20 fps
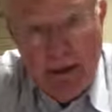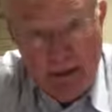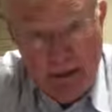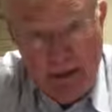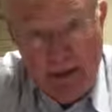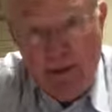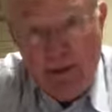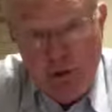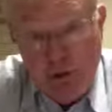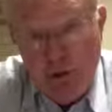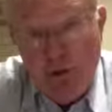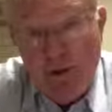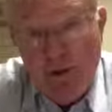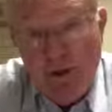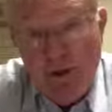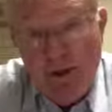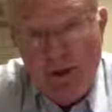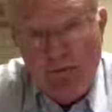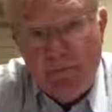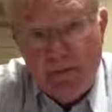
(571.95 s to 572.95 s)
and you
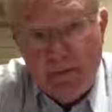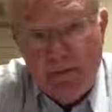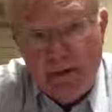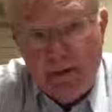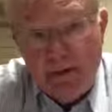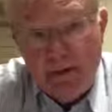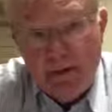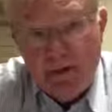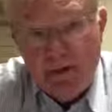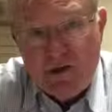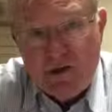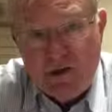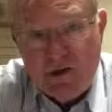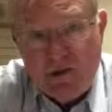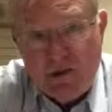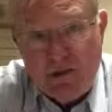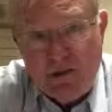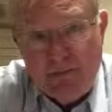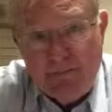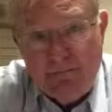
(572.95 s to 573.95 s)
will have to make a decision.